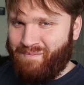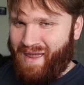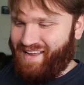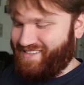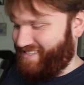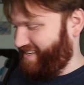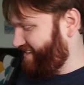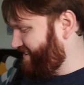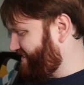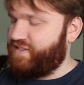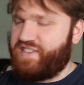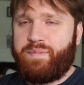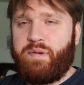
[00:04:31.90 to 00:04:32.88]
amazing.
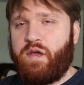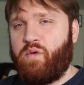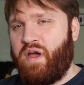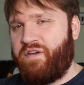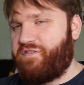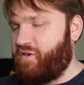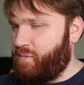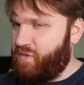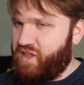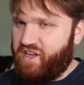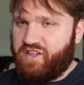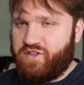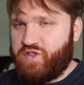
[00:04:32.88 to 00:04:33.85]
Stepping away from
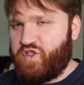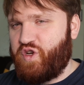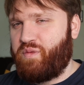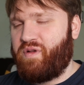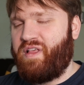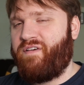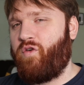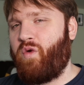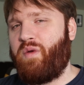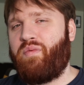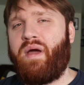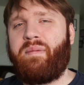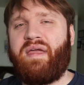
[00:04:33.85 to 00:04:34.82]
the consumer level, we
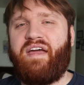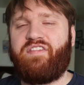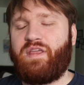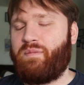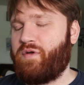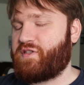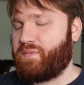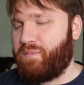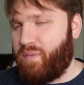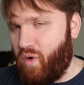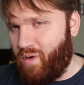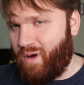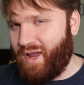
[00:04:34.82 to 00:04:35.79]
probably have the most
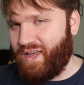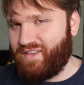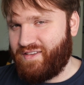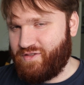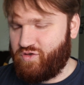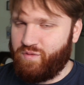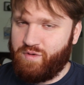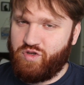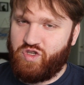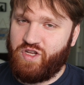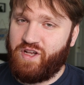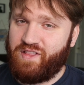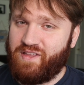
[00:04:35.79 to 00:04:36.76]
boring
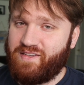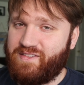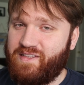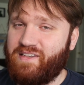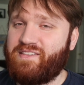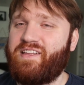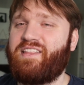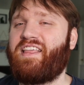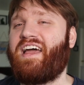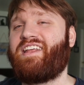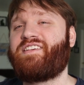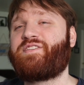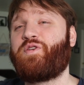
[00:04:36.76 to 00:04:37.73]
distribution on this list, and
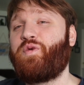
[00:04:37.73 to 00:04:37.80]
that is